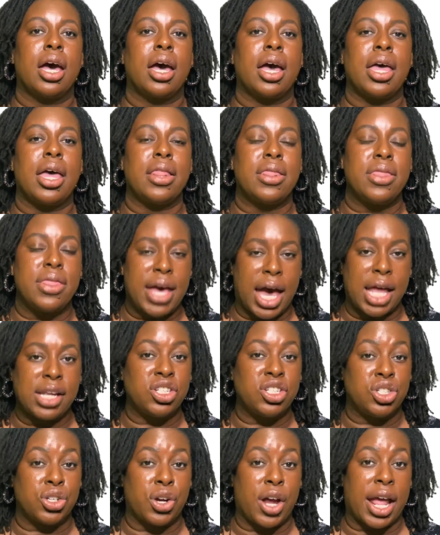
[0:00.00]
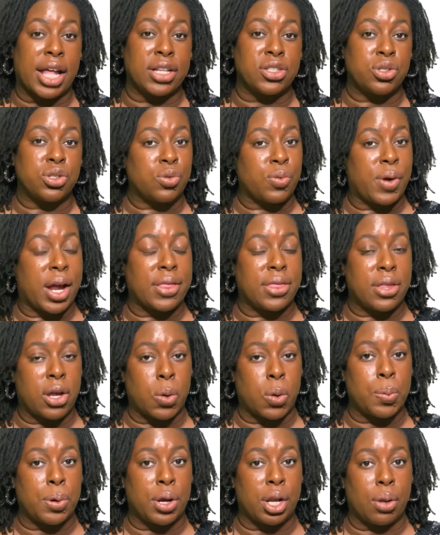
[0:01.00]
And that is your answer right there
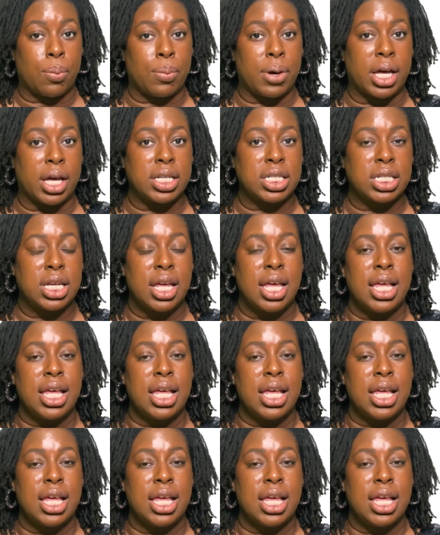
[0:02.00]
pretty much.